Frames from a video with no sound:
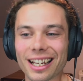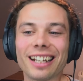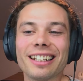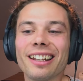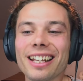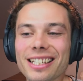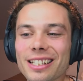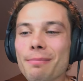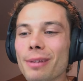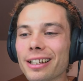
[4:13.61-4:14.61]
at least
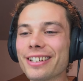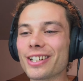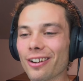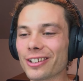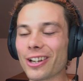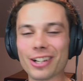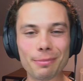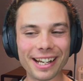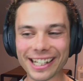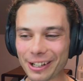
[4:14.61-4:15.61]
$1 million going to
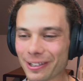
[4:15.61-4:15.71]
be getting you,